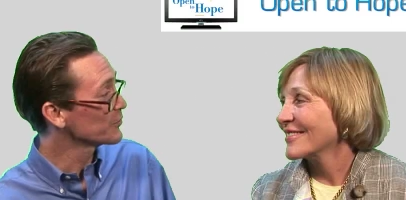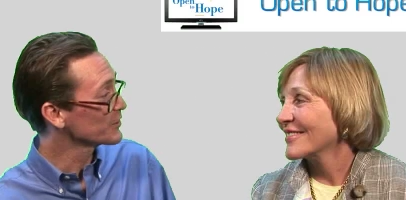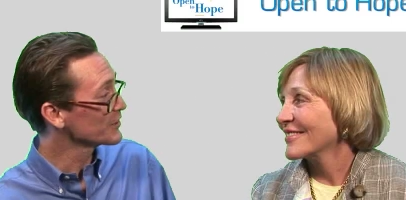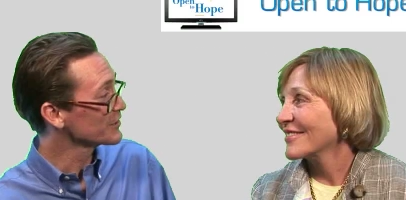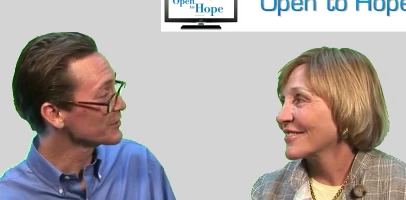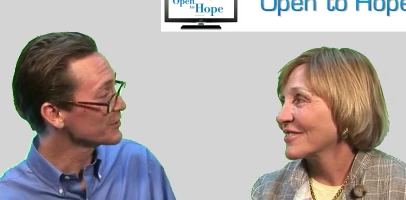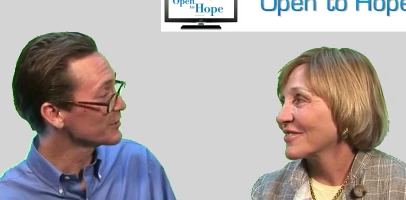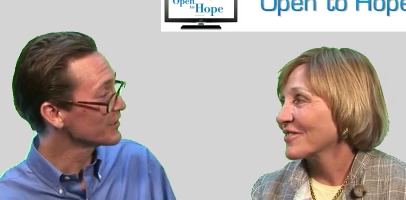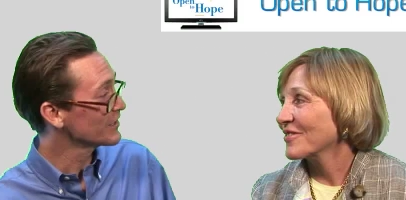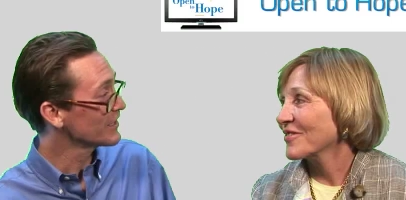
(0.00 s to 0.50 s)
Speaker 1: with
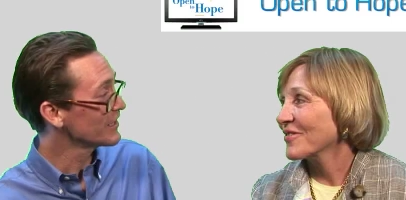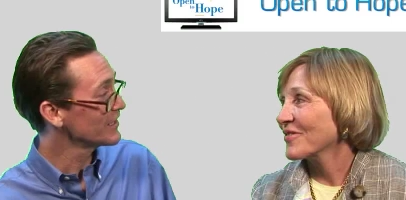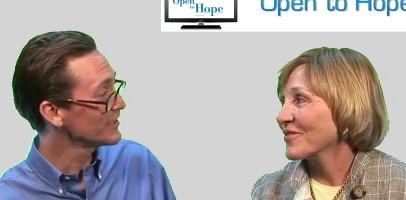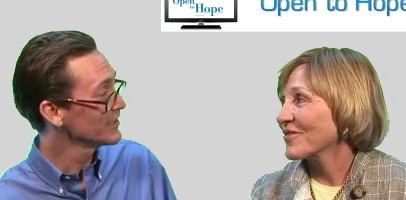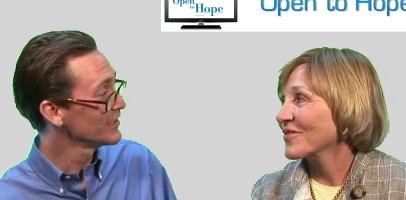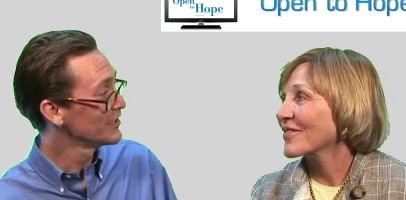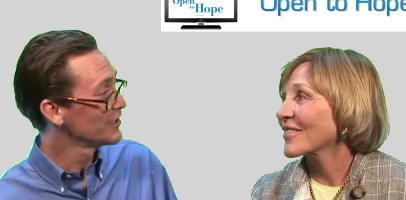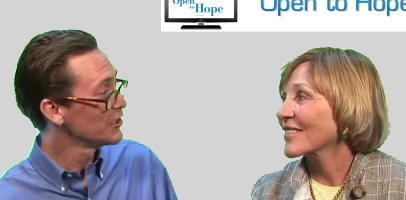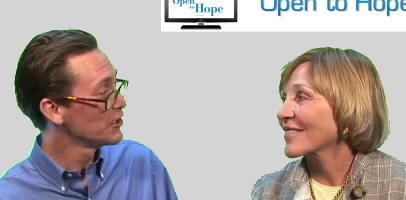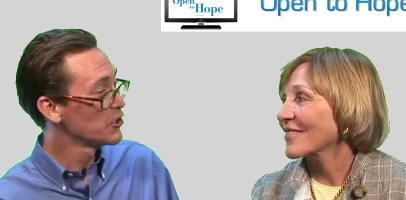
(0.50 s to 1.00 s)
us today.
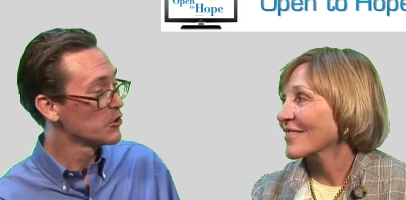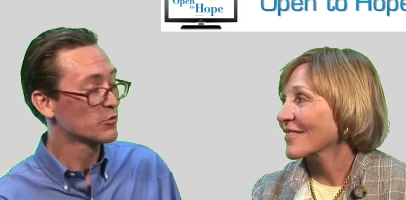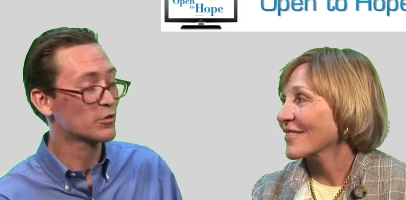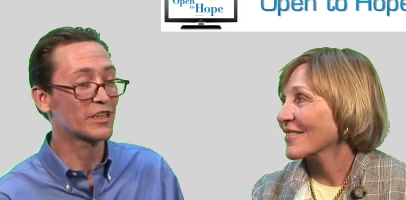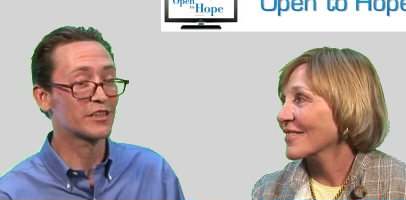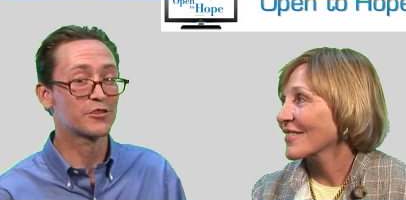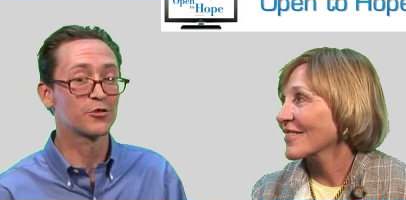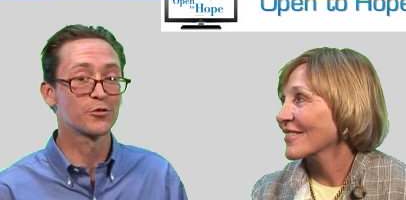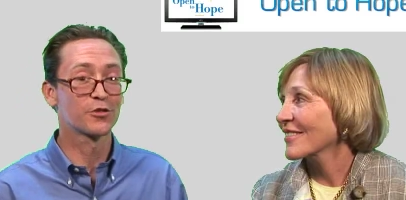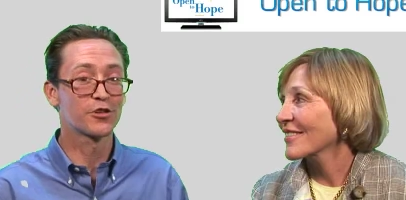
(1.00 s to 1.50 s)
I'd
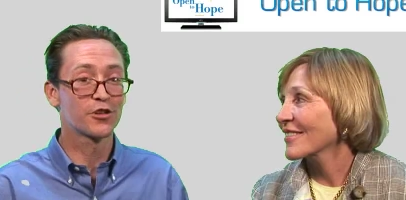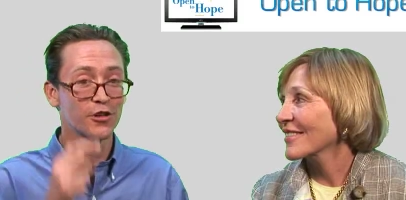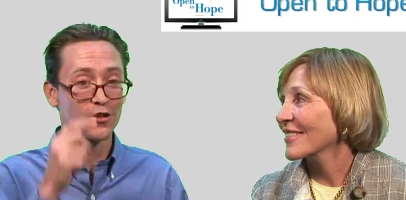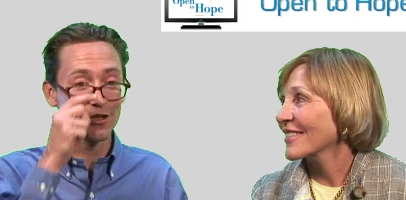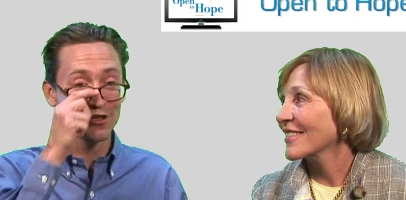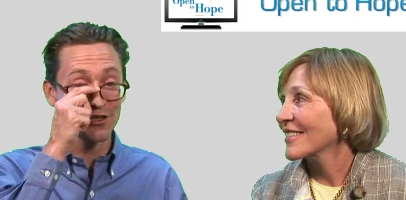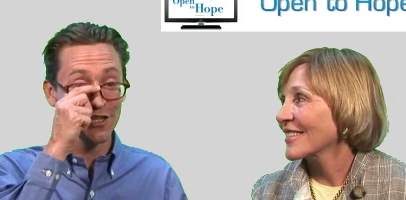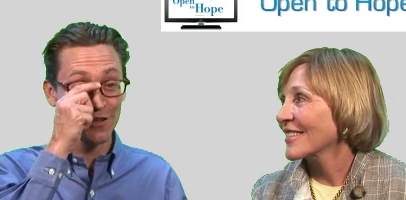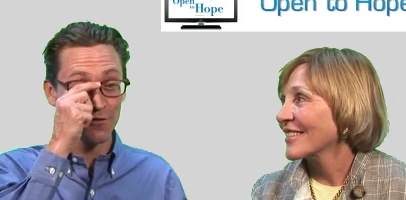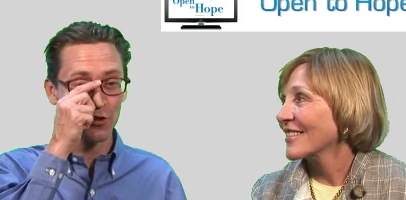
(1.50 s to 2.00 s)
like to
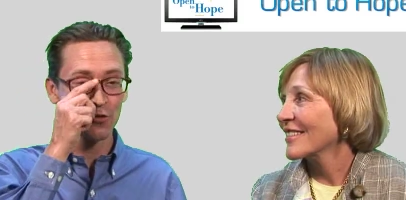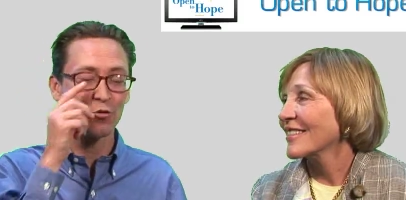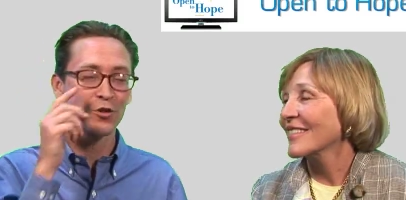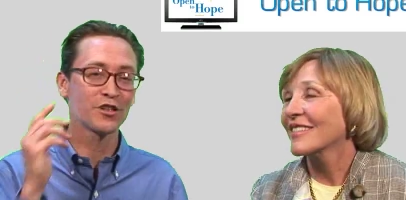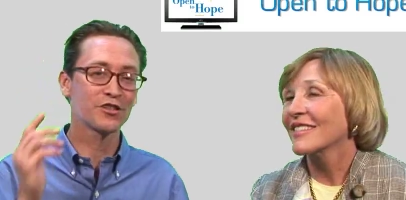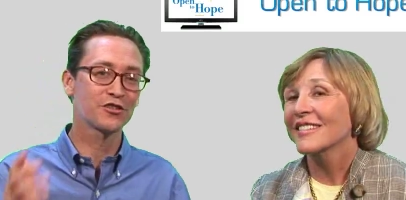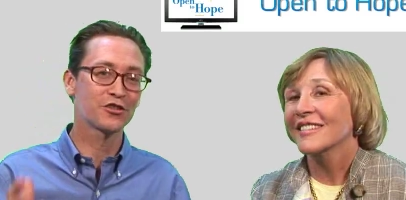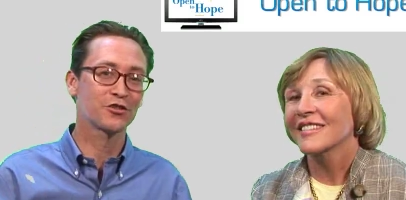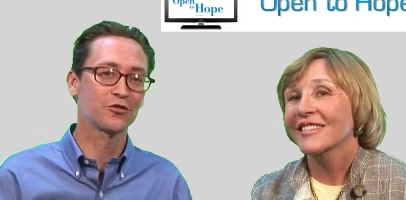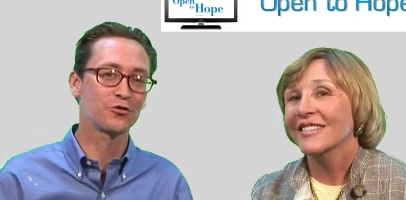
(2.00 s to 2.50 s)
encourage
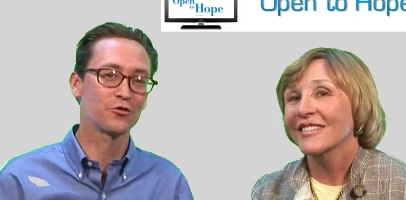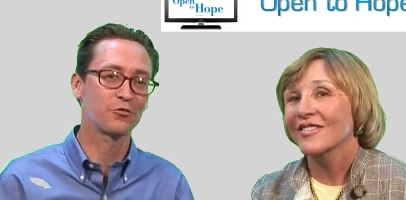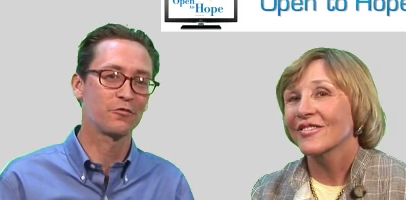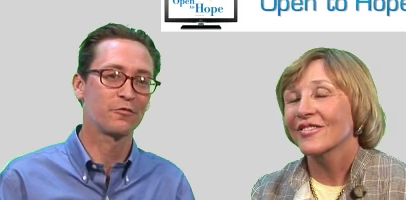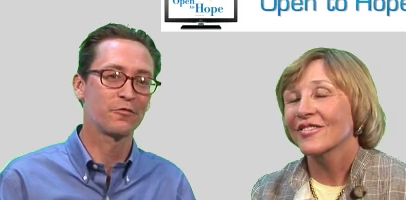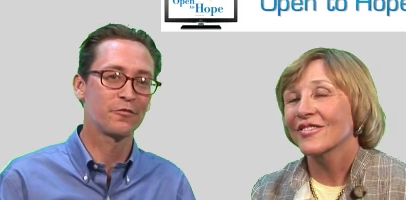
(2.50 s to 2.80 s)
everyone to